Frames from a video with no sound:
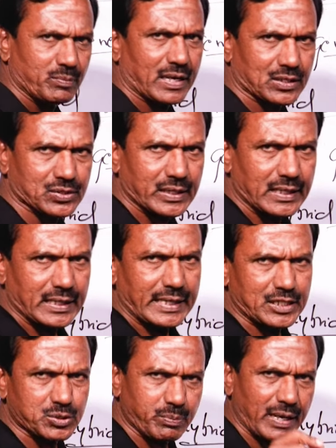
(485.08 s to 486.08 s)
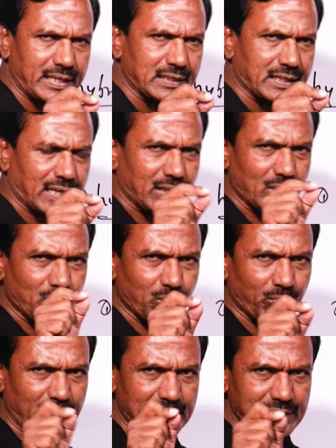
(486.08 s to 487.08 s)
marks, explain the
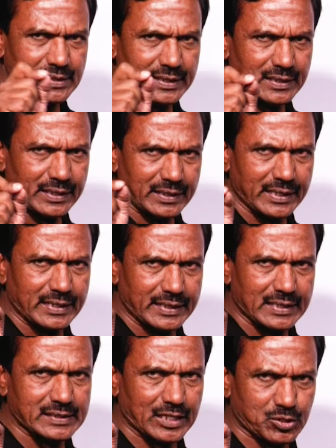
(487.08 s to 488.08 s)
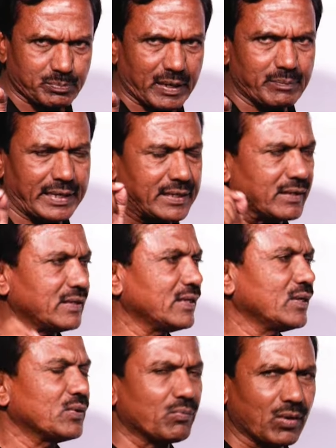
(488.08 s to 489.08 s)
one gene inheritance experiment.
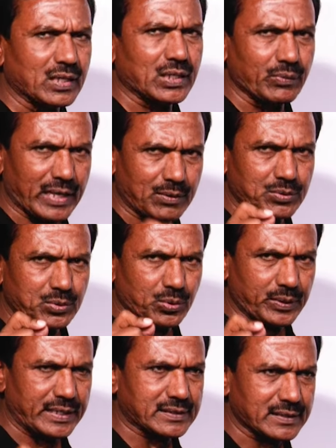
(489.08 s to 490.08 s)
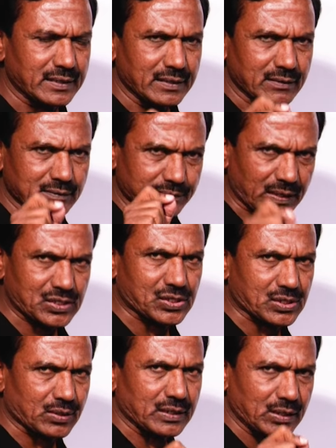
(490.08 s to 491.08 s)
What you have to do is,
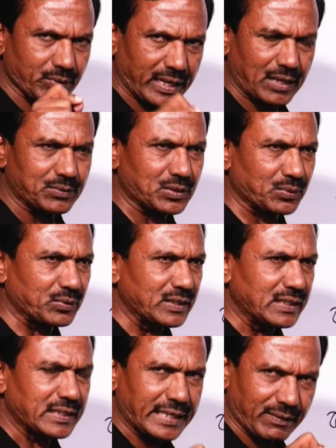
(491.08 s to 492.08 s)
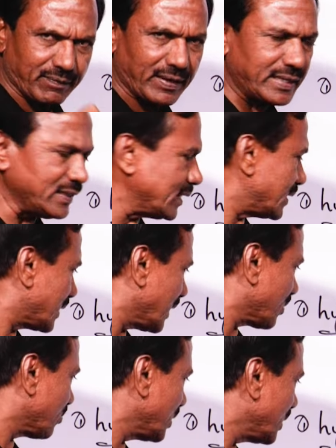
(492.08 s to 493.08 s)
first you have to define the
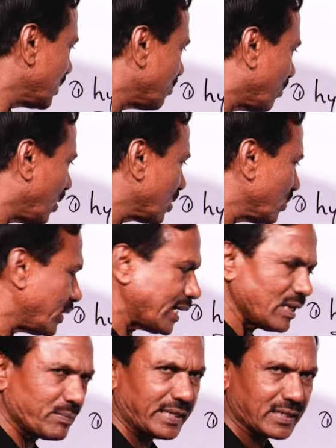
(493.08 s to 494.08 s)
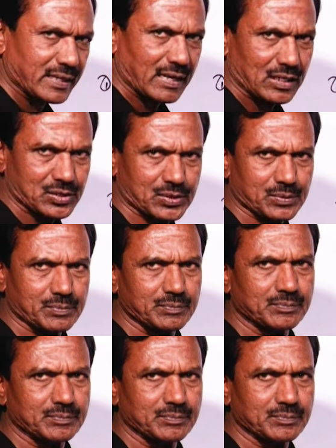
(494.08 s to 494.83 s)
term monohybrid cross.